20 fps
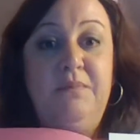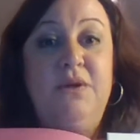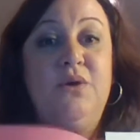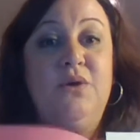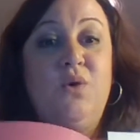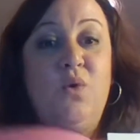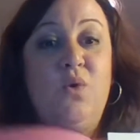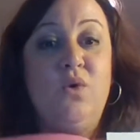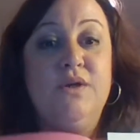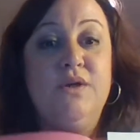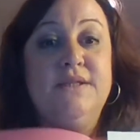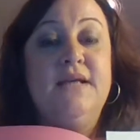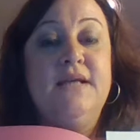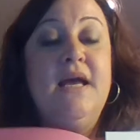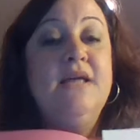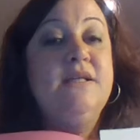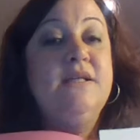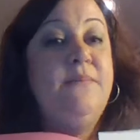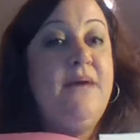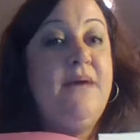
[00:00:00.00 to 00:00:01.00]
But of course,
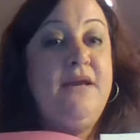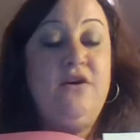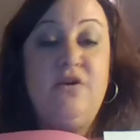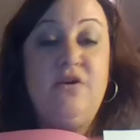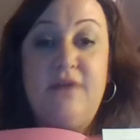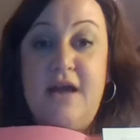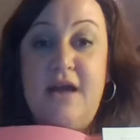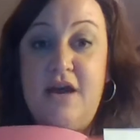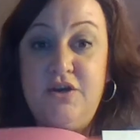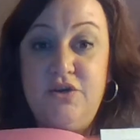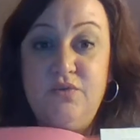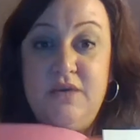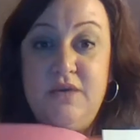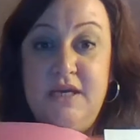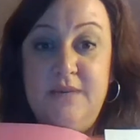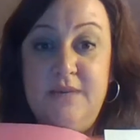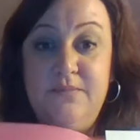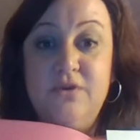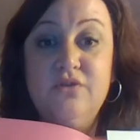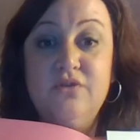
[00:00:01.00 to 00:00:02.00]
depending on how you
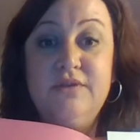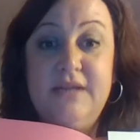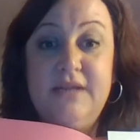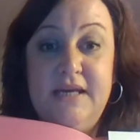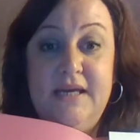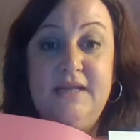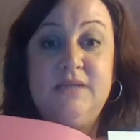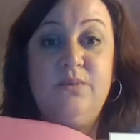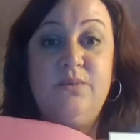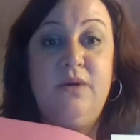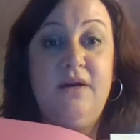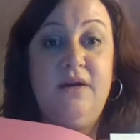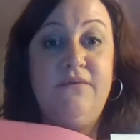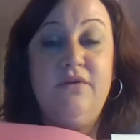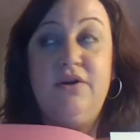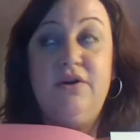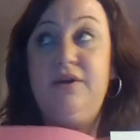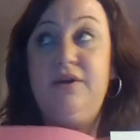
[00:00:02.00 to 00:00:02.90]
keep your leads, whatever,